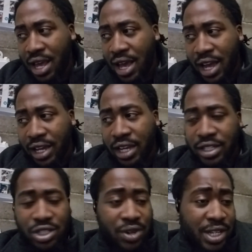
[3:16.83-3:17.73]
I can't
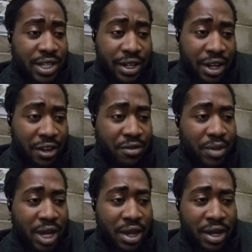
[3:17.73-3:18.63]
stress enough,
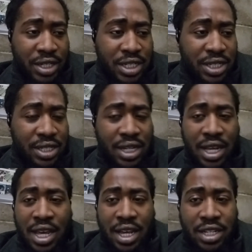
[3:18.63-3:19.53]
man. Just
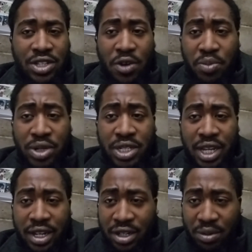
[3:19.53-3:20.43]
so
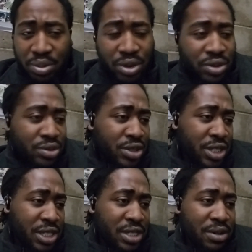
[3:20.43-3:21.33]
predictable.
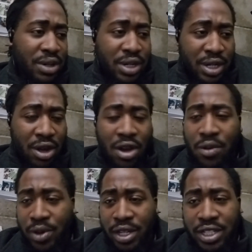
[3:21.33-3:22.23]
Just
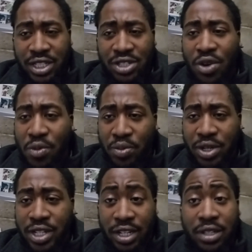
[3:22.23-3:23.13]
Caldwell is so
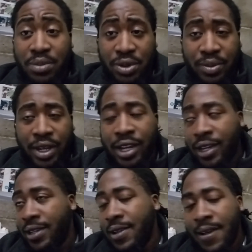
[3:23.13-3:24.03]
predictable,
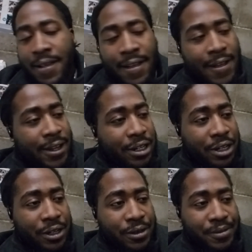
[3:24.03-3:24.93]
man. You
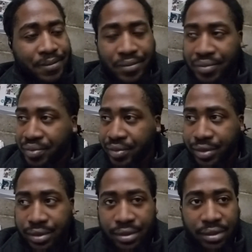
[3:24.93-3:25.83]
know,
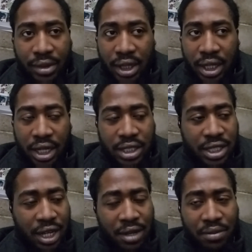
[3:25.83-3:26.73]
it's
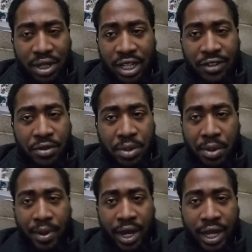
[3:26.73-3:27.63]
unbelievable,
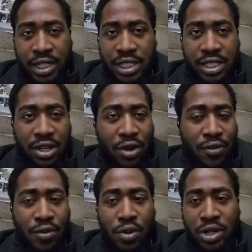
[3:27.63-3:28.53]
man. Just go
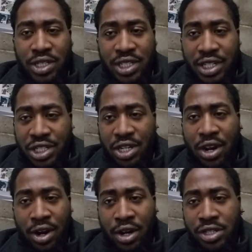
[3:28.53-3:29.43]
for it. 6
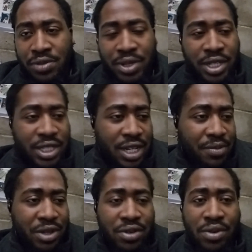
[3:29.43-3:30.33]
yards. You mean to tell
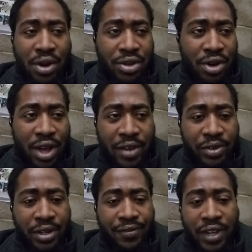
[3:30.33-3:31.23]
me you don't have
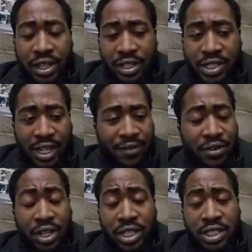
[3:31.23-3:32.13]
enough faith in Stafford
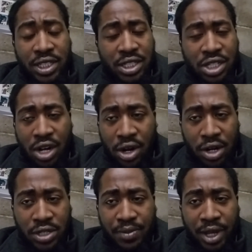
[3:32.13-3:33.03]
to get 6
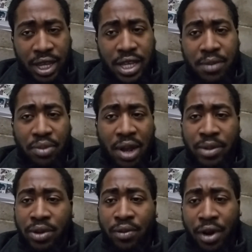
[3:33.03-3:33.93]
yards, man? He can
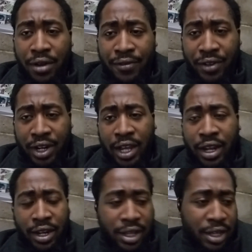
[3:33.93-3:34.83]
probably run for that.
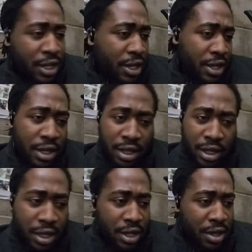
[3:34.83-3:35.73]

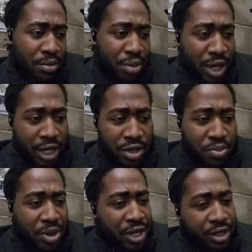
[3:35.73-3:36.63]
But you
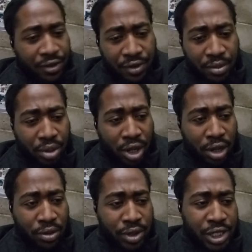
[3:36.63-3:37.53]
punt the
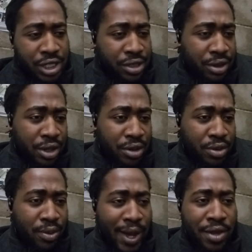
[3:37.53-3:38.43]
football, which, you know,
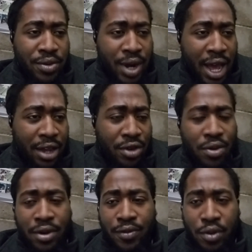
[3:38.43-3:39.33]
while you're not
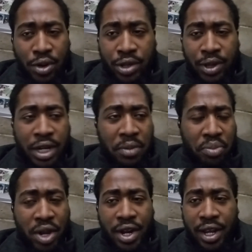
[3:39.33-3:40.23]
going for it, you end up
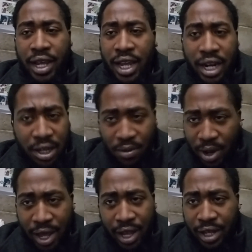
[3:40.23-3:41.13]
punting
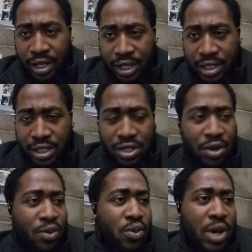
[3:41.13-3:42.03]
anyway.
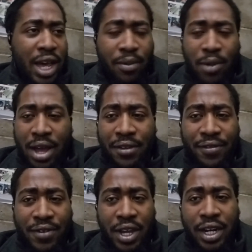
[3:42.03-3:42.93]
So why the
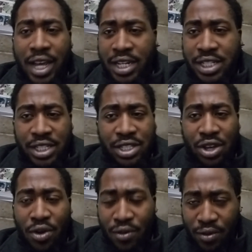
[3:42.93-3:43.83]
fuck not just
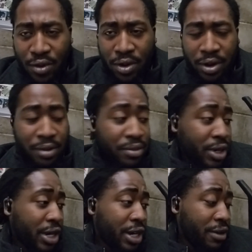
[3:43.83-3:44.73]
go for it?
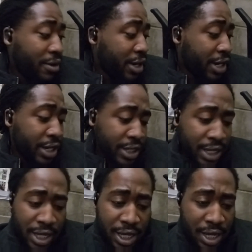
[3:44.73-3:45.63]
But anyway,
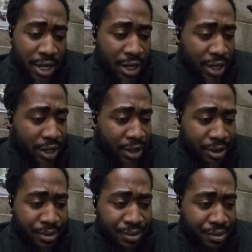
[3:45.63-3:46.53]

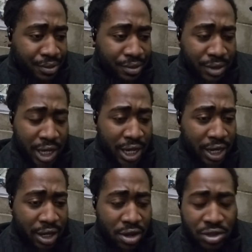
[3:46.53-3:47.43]

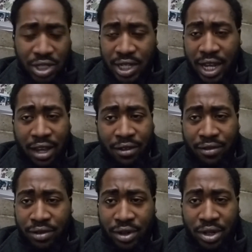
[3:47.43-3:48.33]
coaching
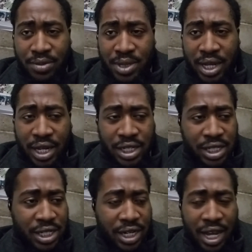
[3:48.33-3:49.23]
staff, you know what I'm saying,
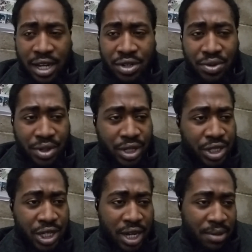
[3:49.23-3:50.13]
just did not do a good
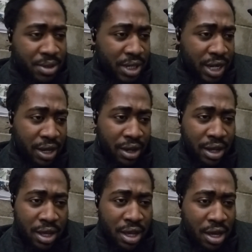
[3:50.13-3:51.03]
job today
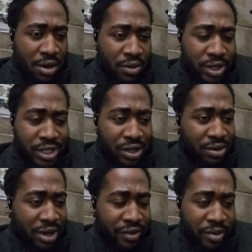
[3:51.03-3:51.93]

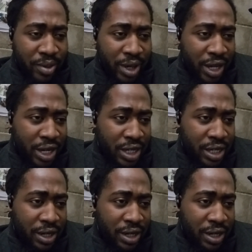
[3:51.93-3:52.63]
whatsoever, man.